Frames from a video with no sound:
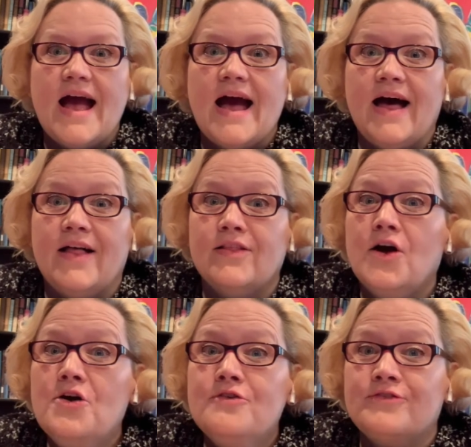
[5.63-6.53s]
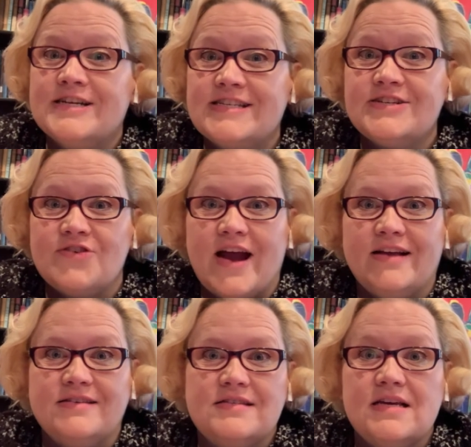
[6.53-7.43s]
Hello, Frays and
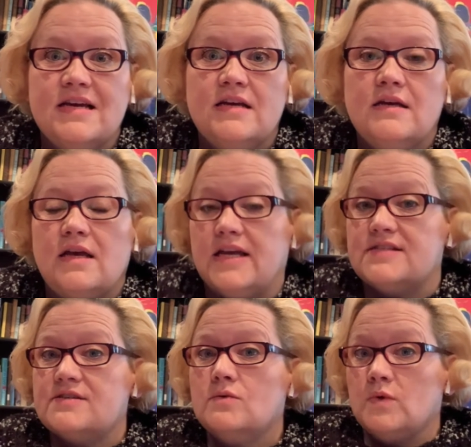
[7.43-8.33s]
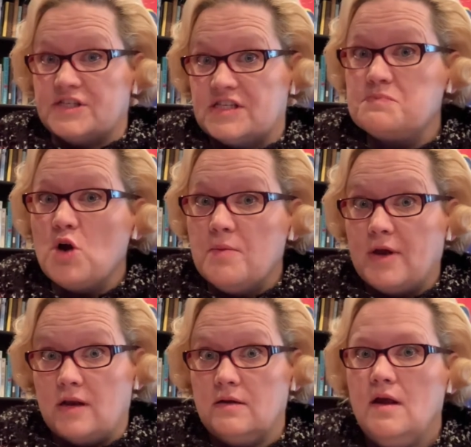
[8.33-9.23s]
Grins. It's Wishes
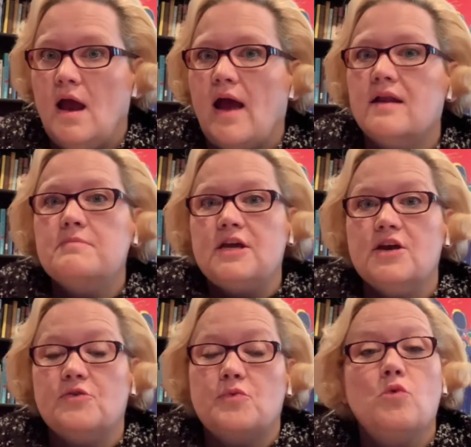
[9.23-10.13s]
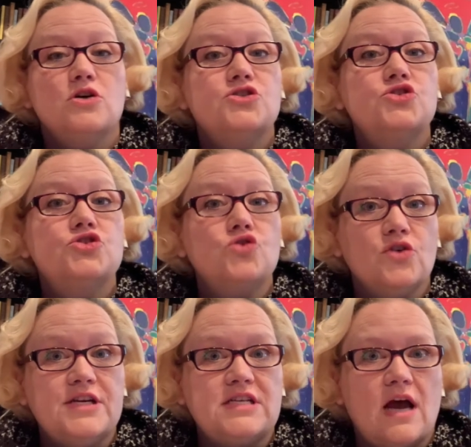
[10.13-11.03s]
Merman, and I'm here with more
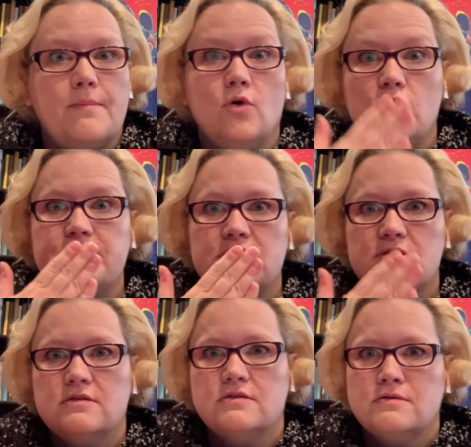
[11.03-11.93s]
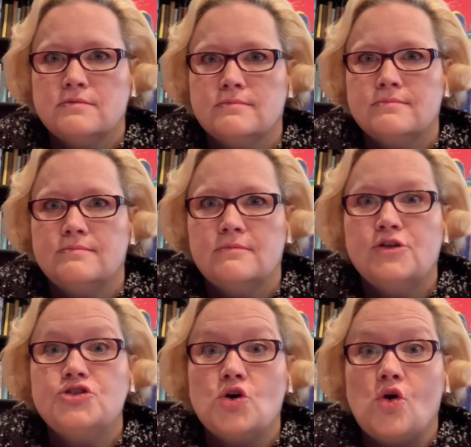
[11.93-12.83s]
story time, oops,
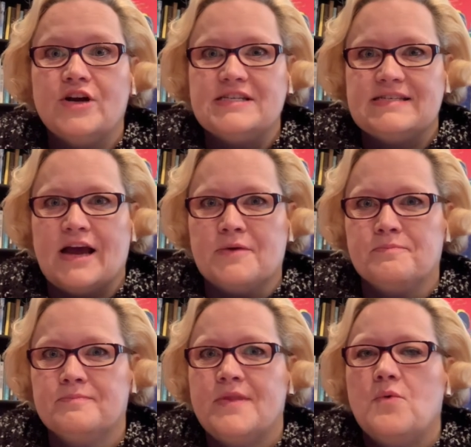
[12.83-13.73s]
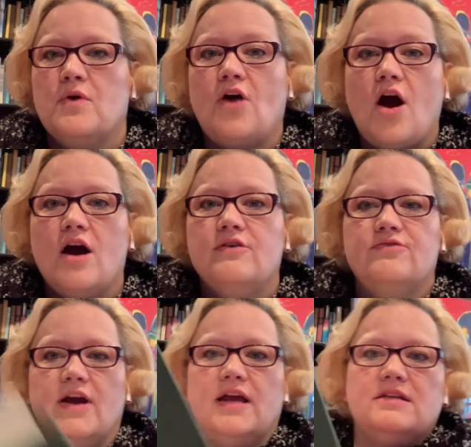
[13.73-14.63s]
Tori time, with our
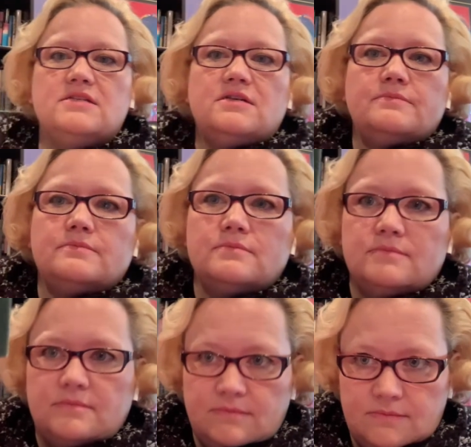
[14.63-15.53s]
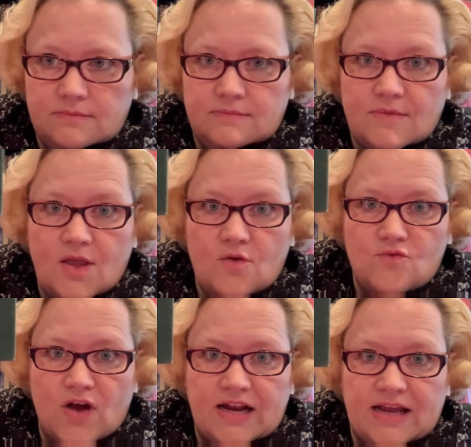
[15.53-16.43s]
friend,
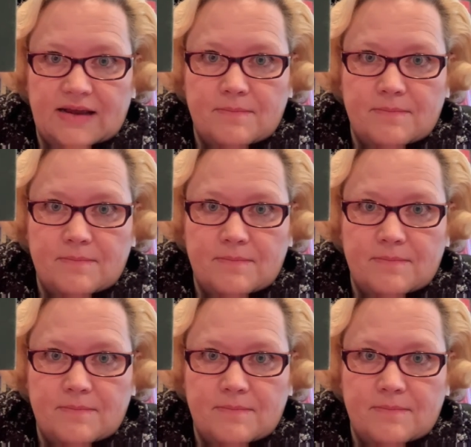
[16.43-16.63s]
Runny